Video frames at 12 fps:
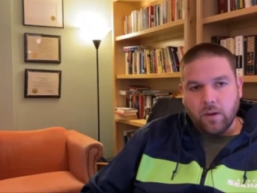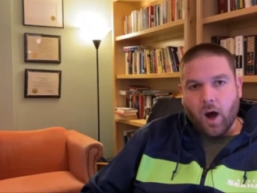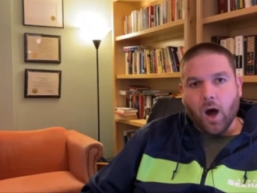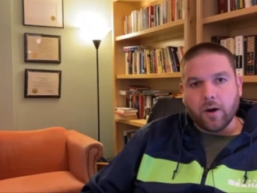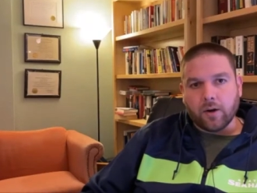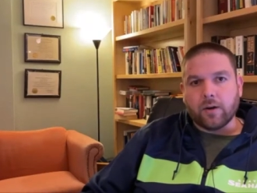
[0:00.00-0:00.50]

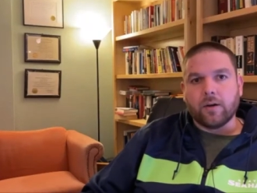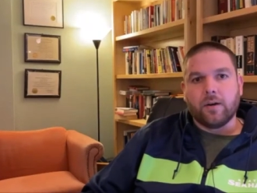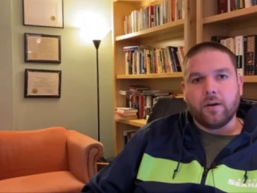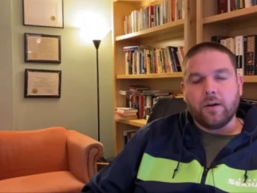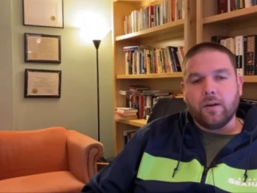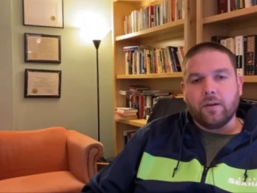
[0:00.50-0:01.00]
honor
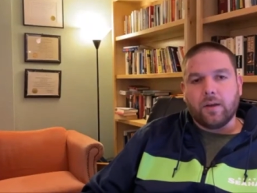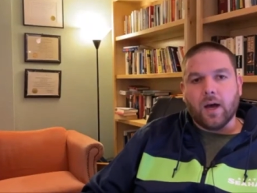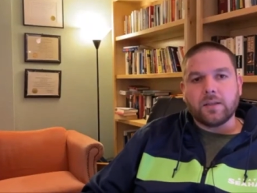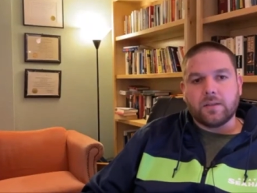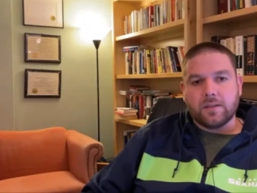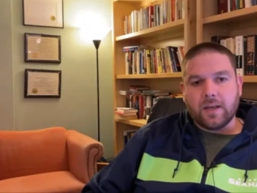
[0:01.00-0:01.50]

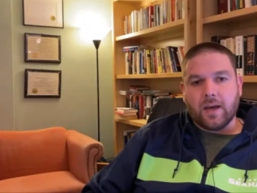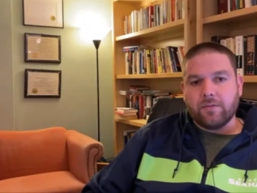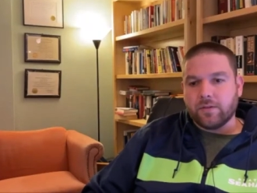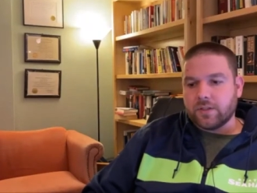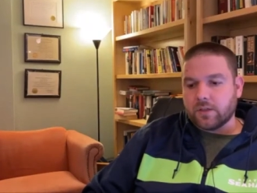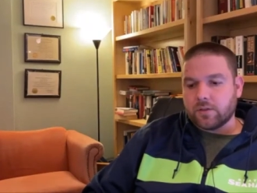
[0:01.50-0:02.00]
God's design
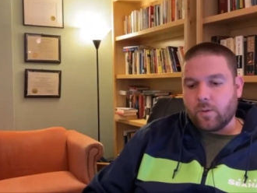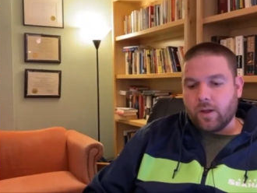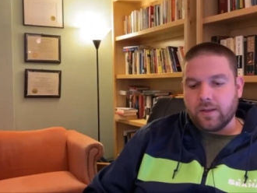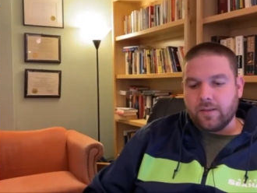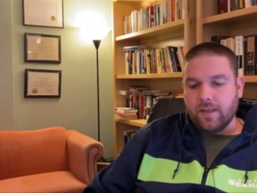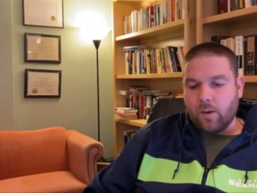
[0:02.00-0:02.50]
for
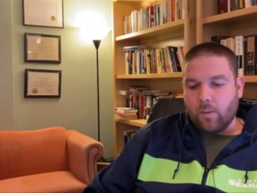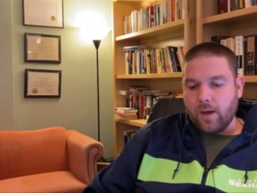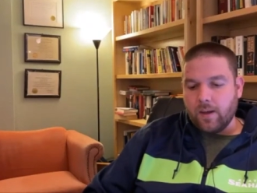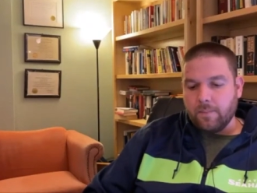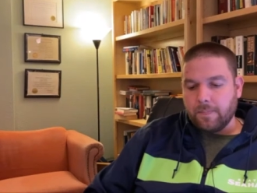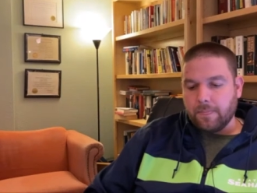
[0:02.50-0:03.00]
sexuality in that
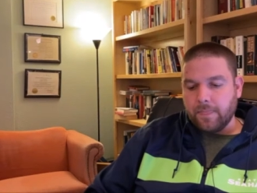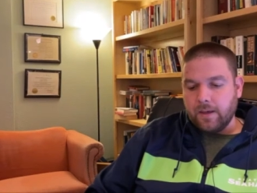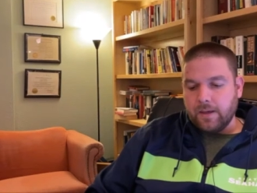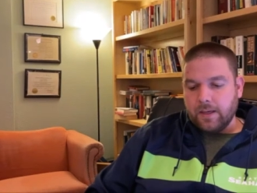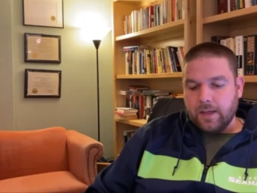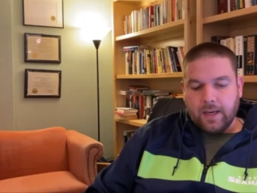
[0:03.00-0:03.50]
way.
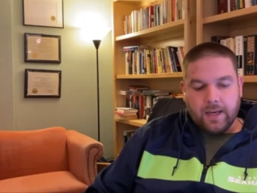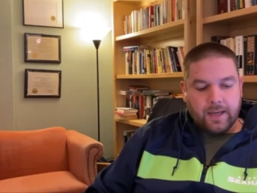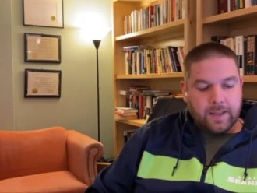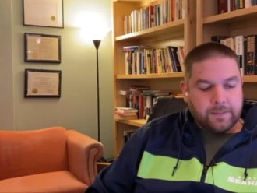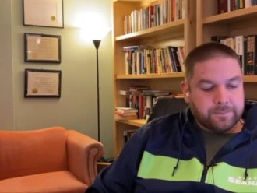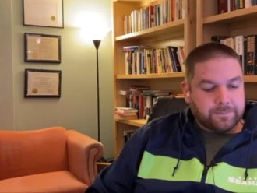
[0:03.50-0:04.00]

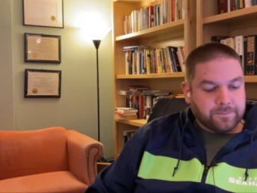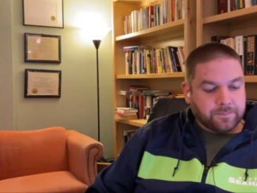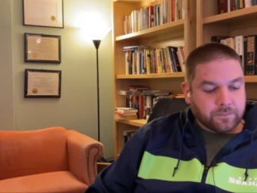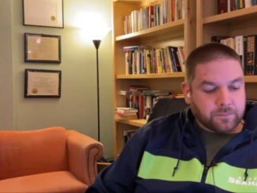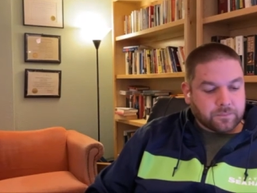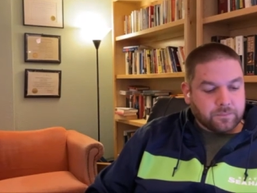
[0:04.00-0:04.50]
Um,
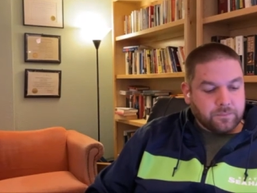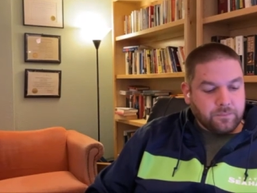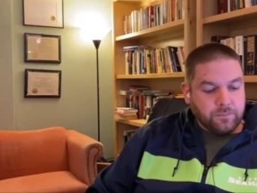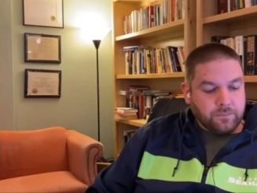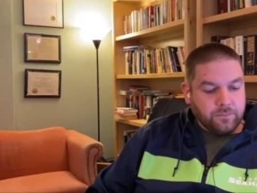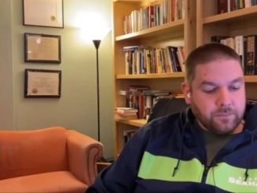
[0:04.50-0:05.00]

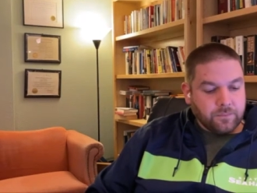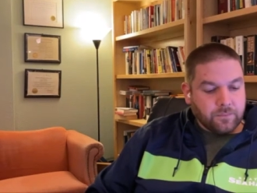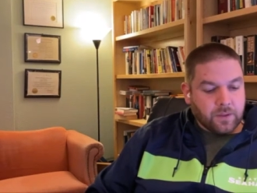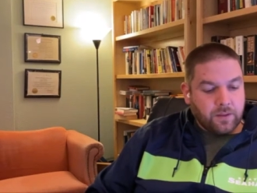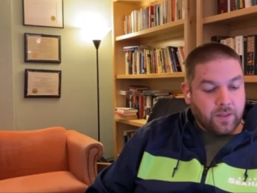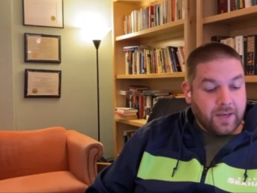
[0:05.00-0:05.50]

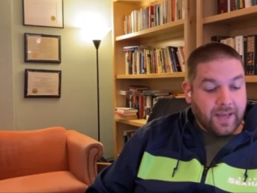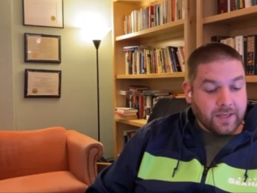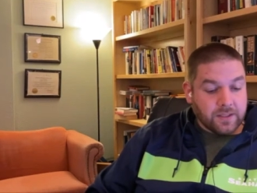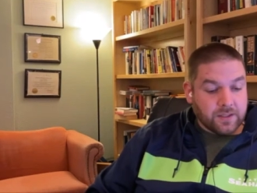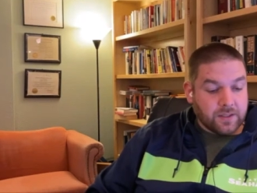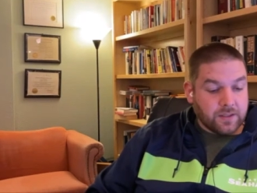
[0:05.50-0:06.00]
the
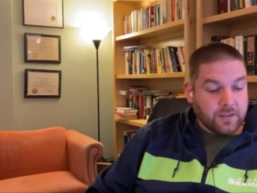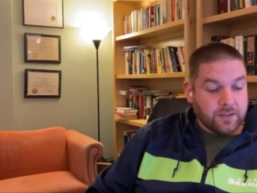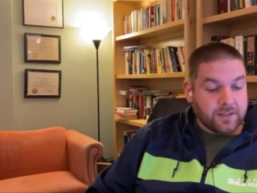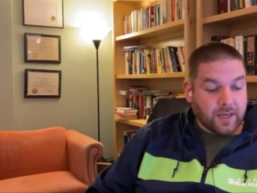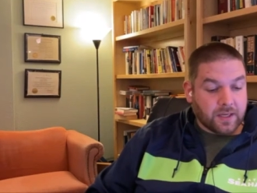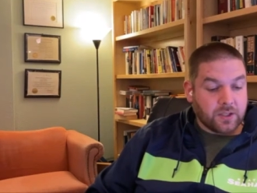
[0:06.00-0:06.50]
next
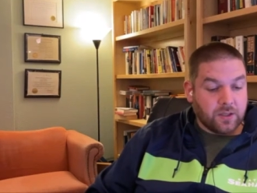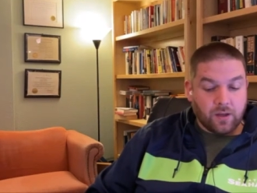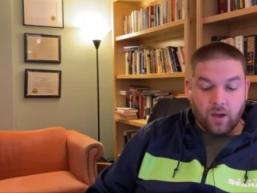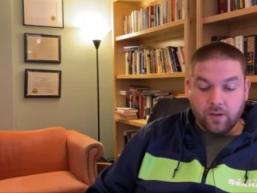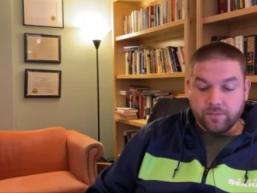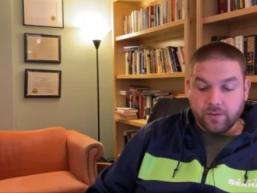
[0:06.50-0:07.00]
section
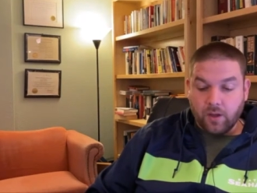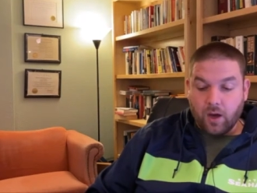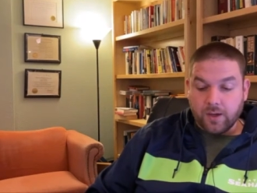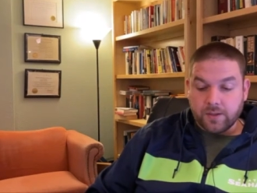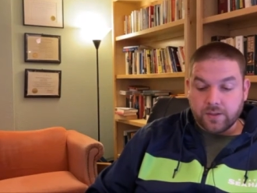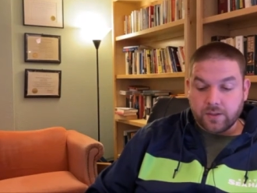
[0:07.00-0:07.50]
of
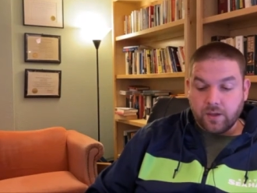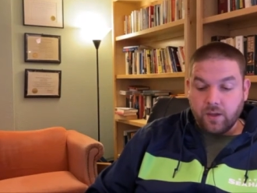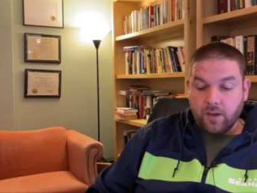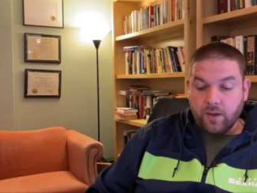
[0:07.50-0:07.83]
laws